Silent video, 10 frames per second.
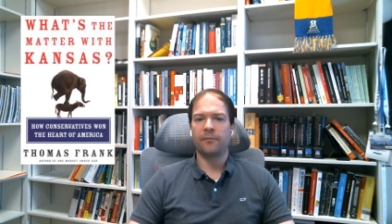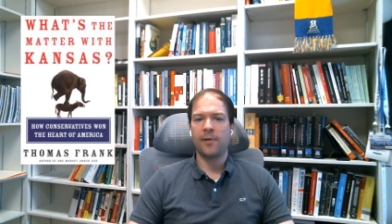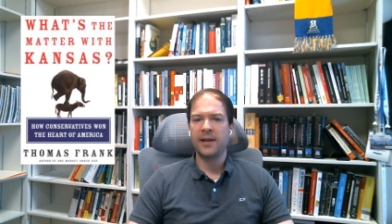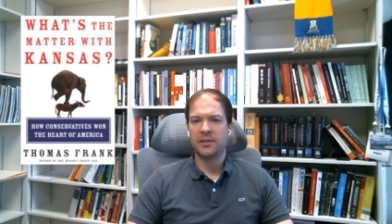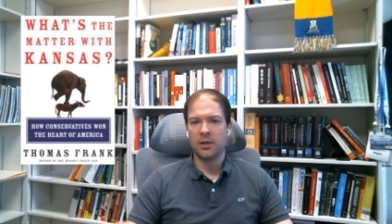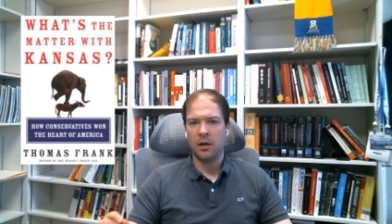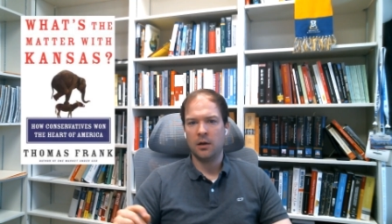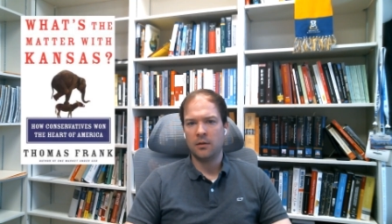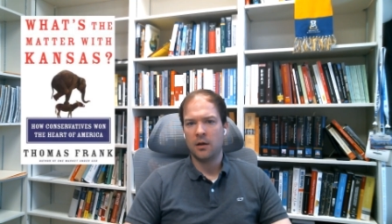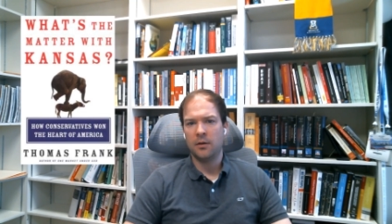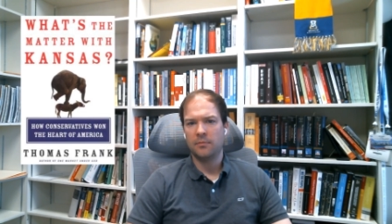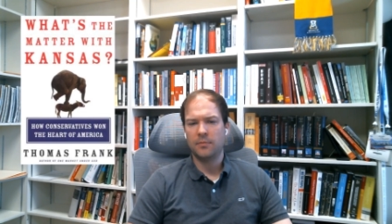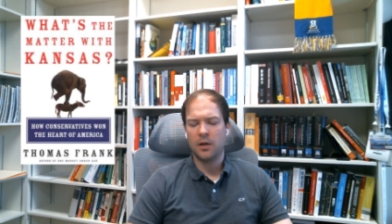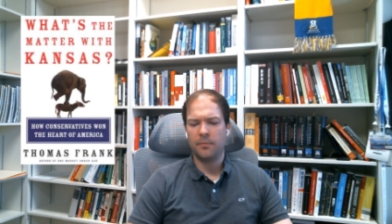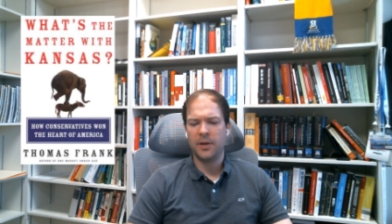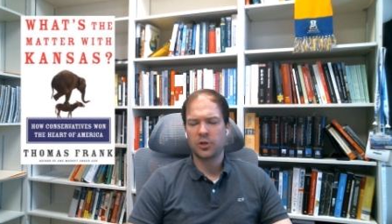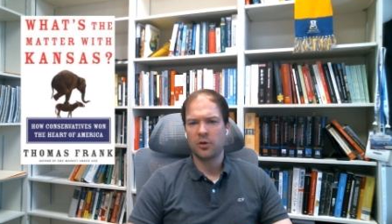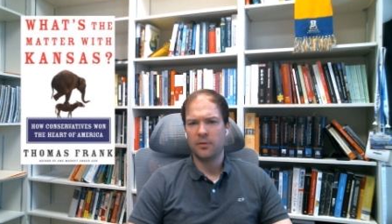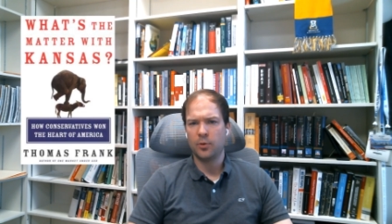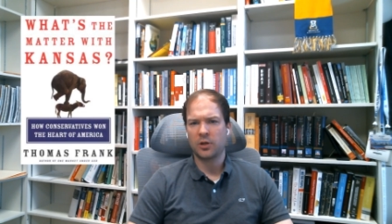Frank. A picture of
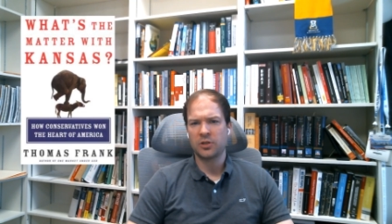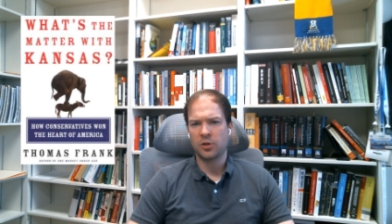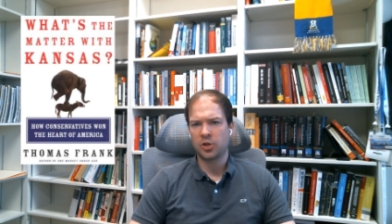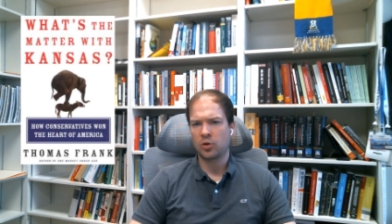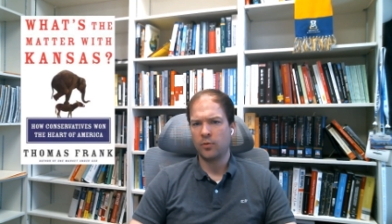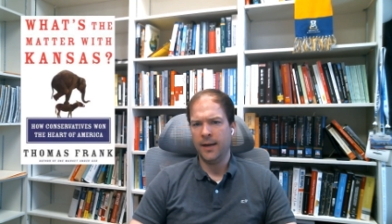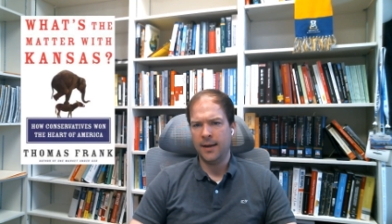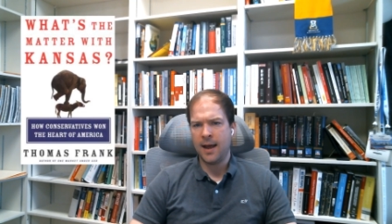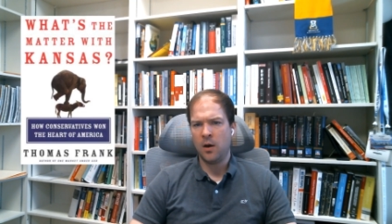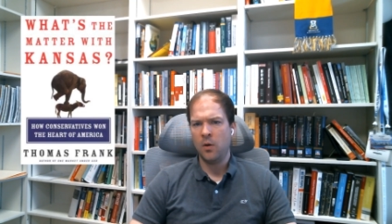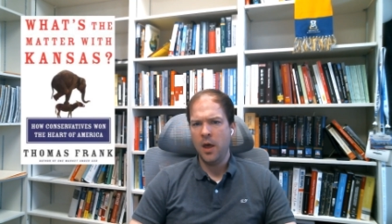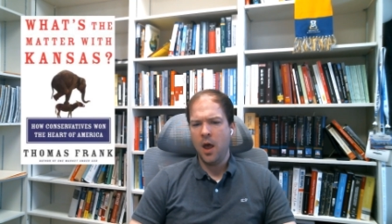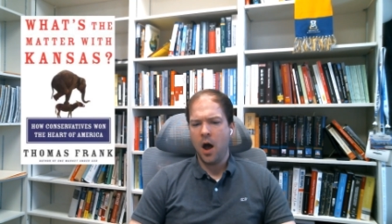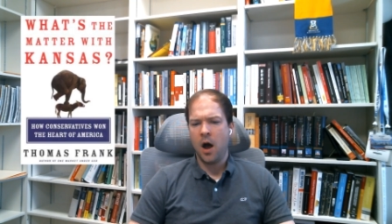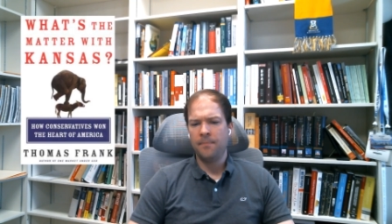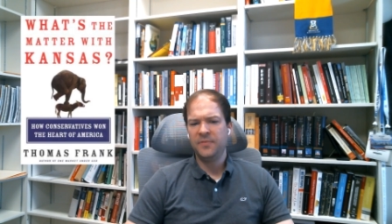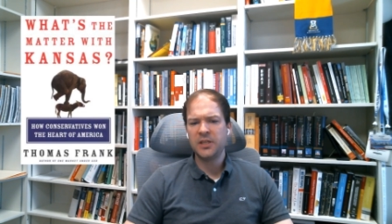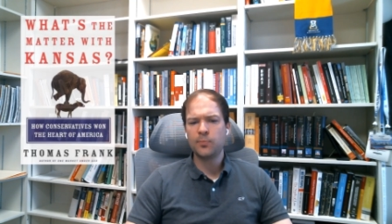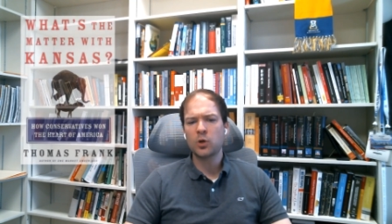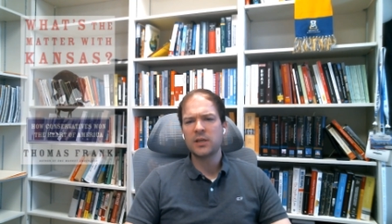the book is on screen now. This
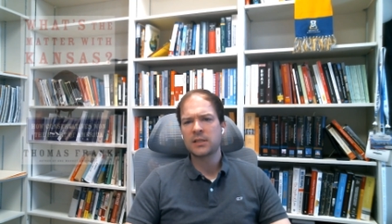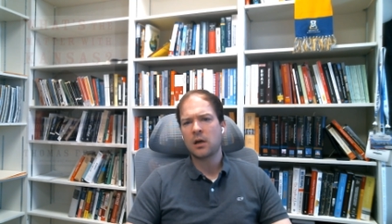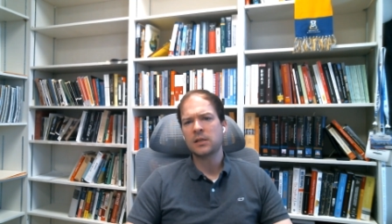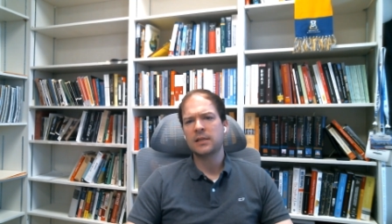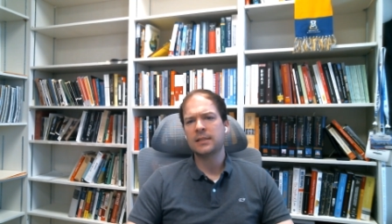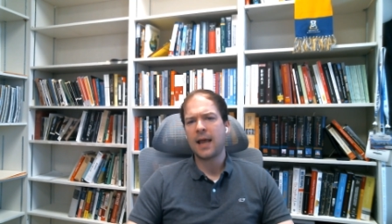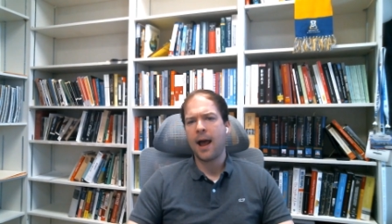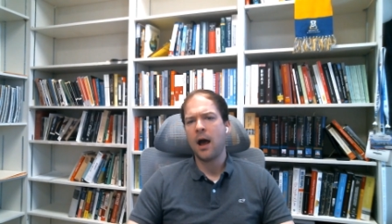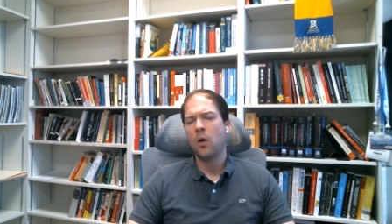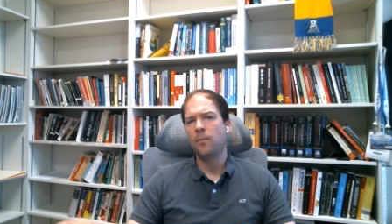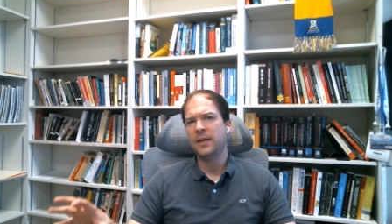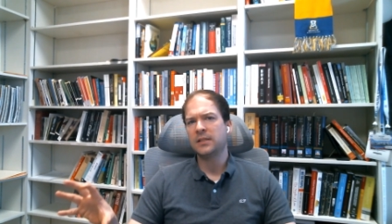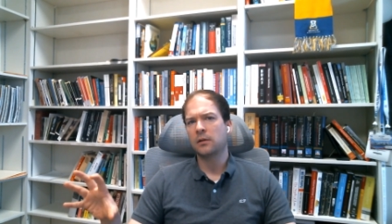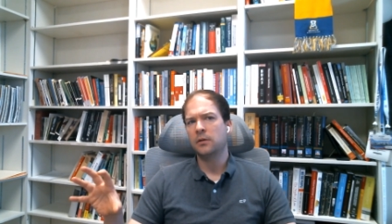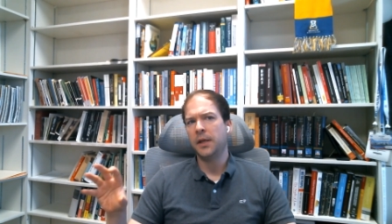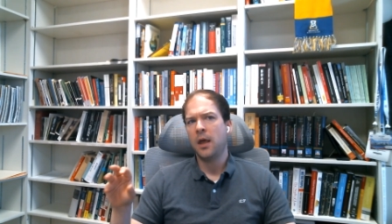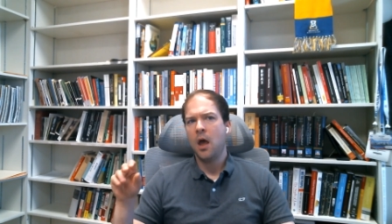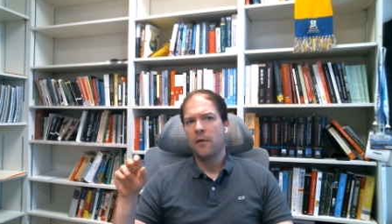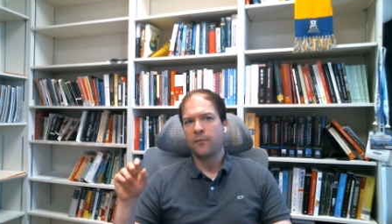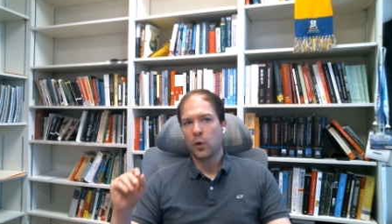book discusses how, basically,
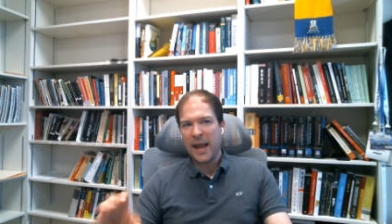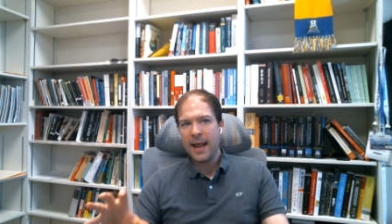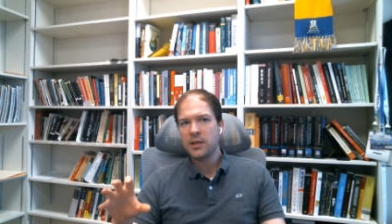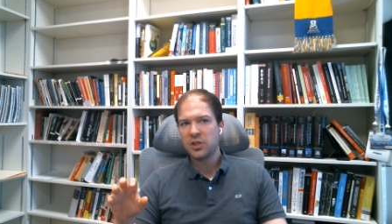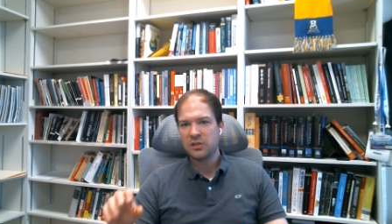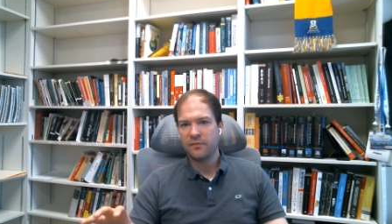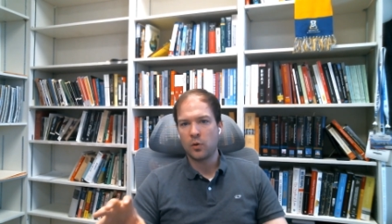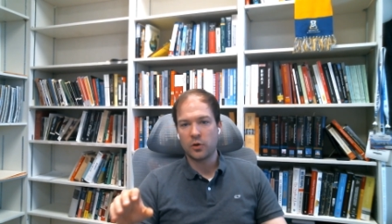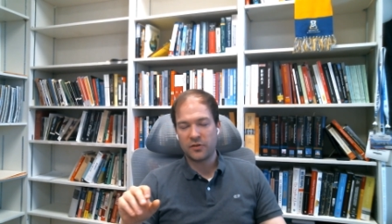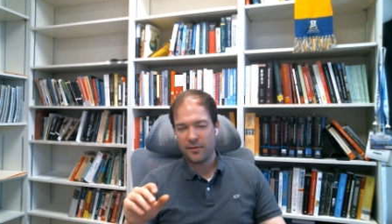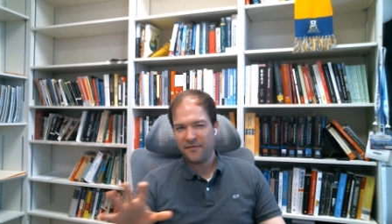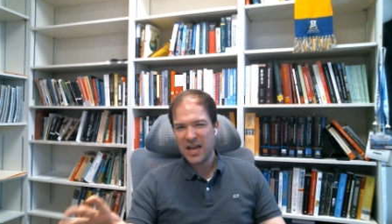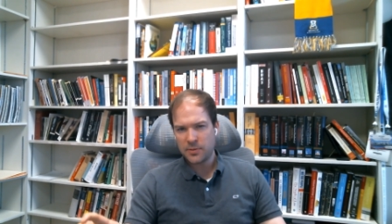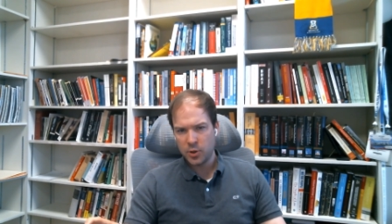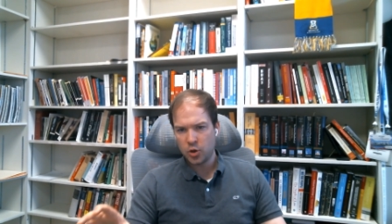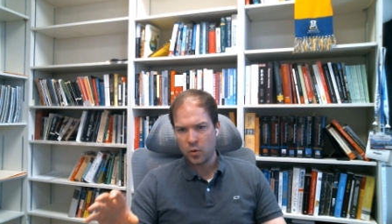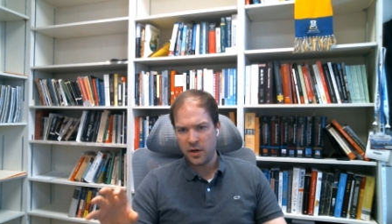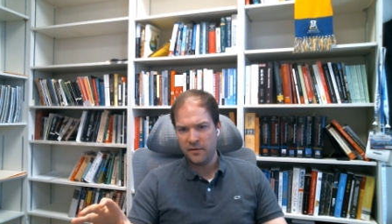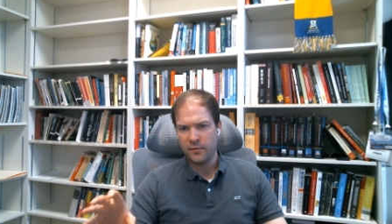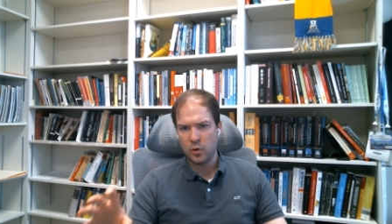for Kansas voters, for the vast majority
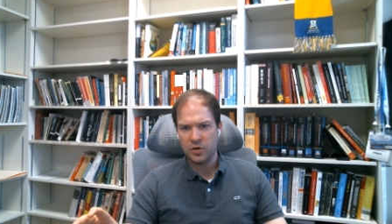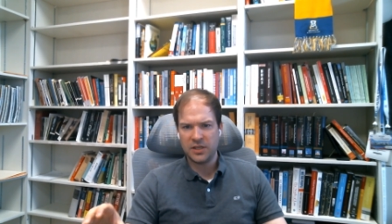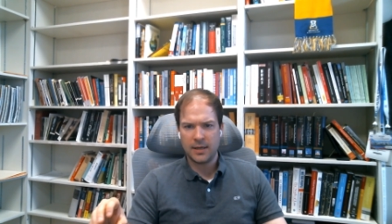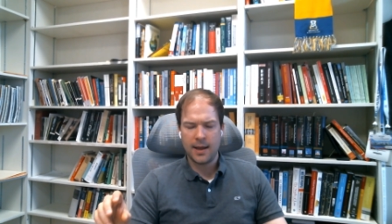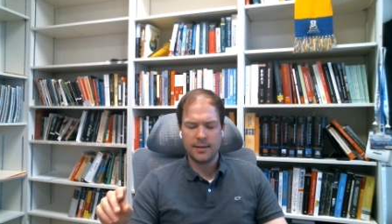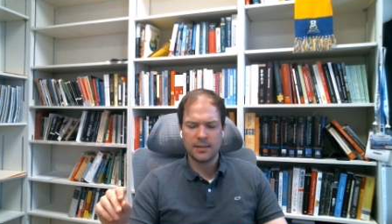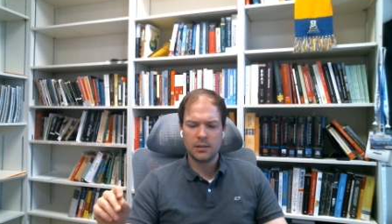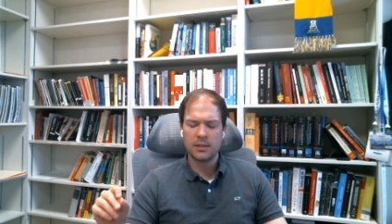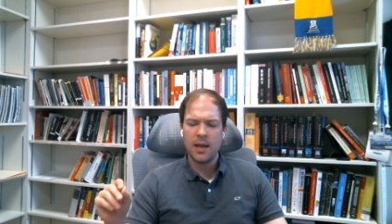of voters in Kansas,